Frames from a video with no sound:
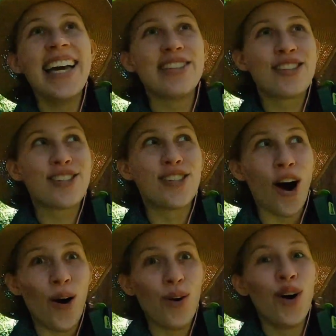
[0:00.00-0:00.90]
is
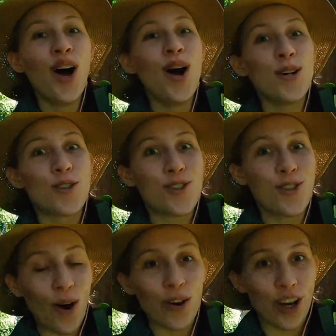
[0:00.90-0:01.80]
so,
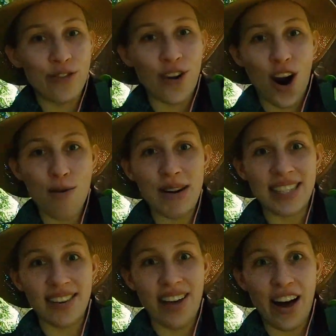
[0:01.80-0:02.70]
so good for our
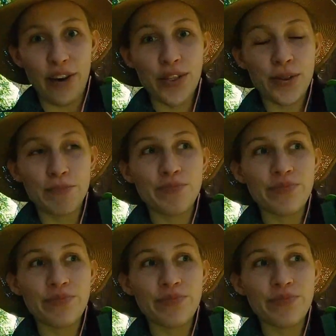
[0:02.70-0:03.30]
mental health.